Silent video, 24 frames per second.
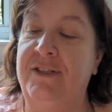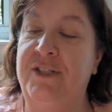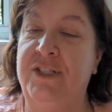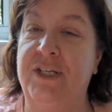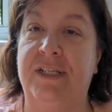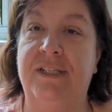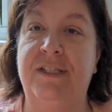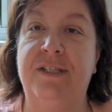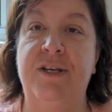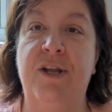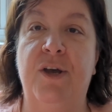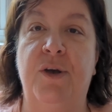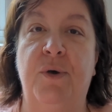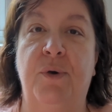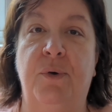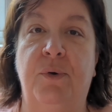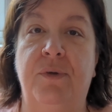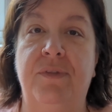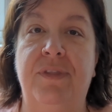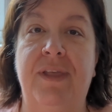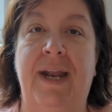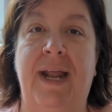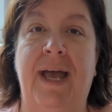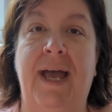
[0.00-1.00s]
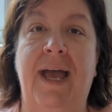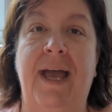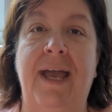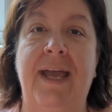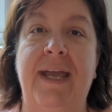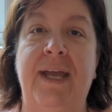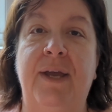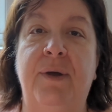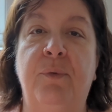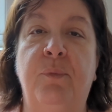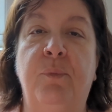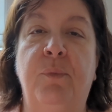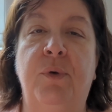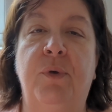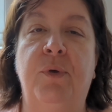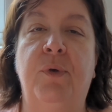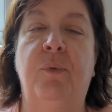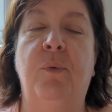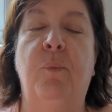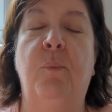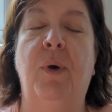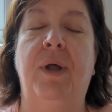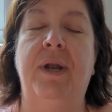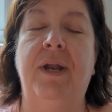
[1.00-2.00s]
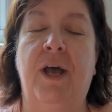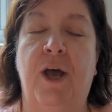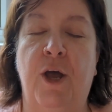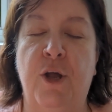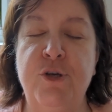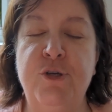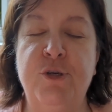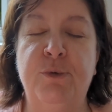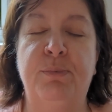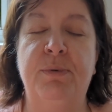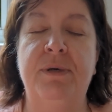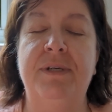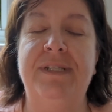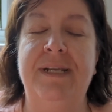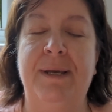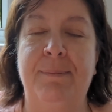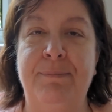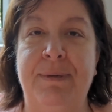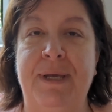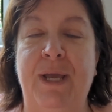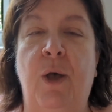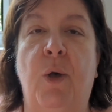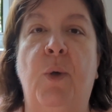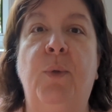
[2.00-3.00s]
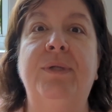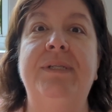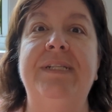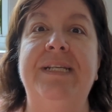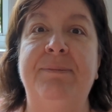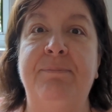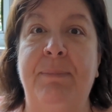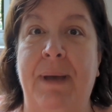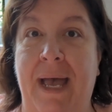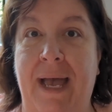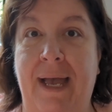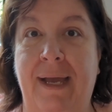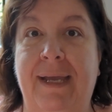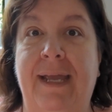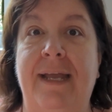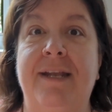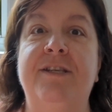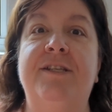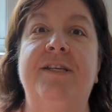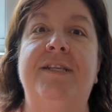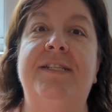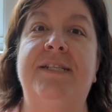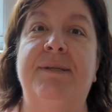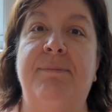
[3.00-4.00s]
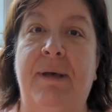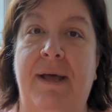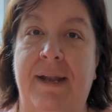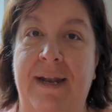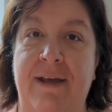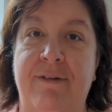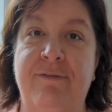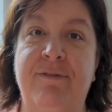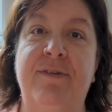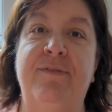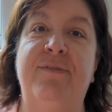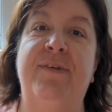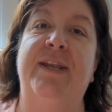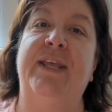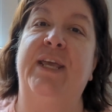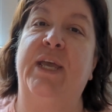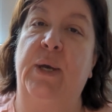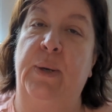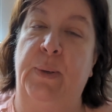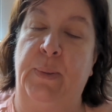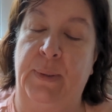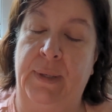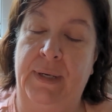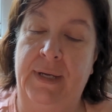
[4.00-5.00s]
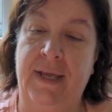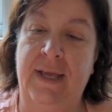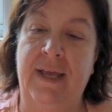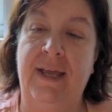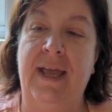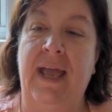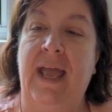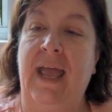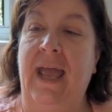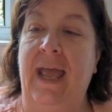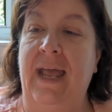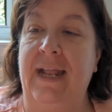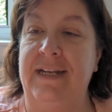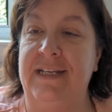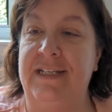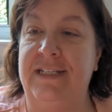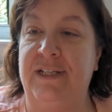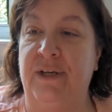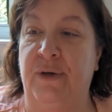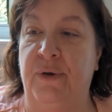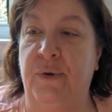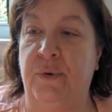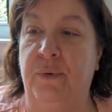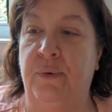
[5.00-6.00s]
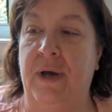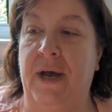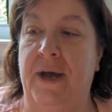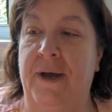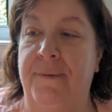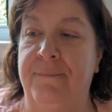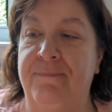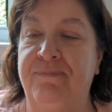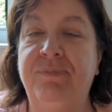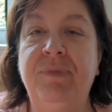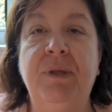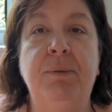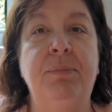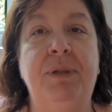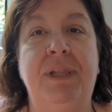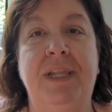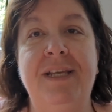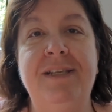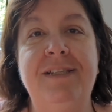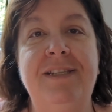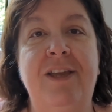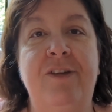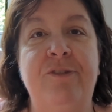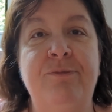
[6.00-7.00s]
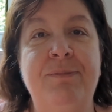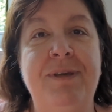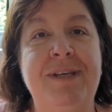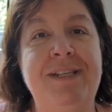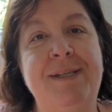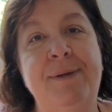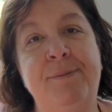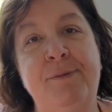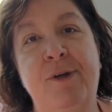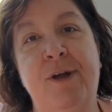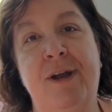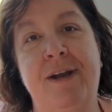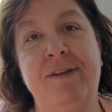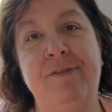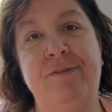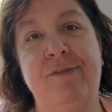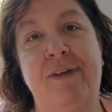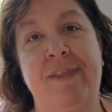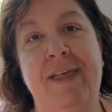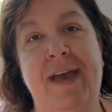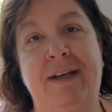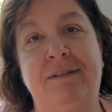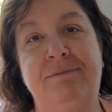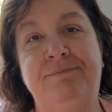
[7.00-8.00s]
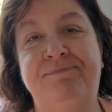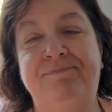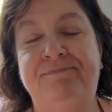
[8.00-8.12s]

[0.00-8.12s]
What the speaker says: just know that I will 100% be holding back in just about every video. And so please give me some credit for that.